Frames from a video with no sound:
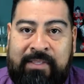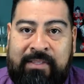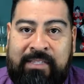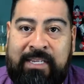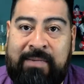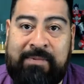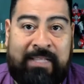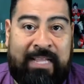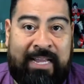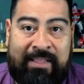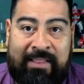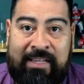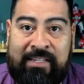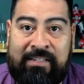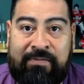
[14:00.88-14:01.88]
tips like
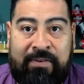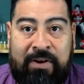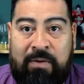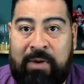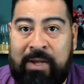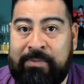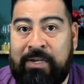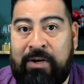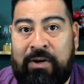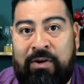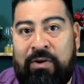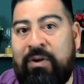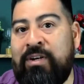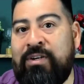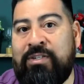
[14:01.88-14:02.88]
this for your website
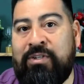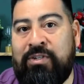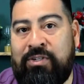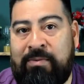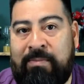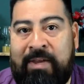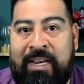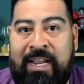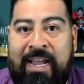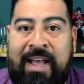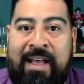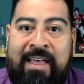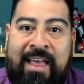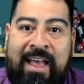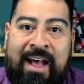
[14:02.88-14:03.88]
or your social media.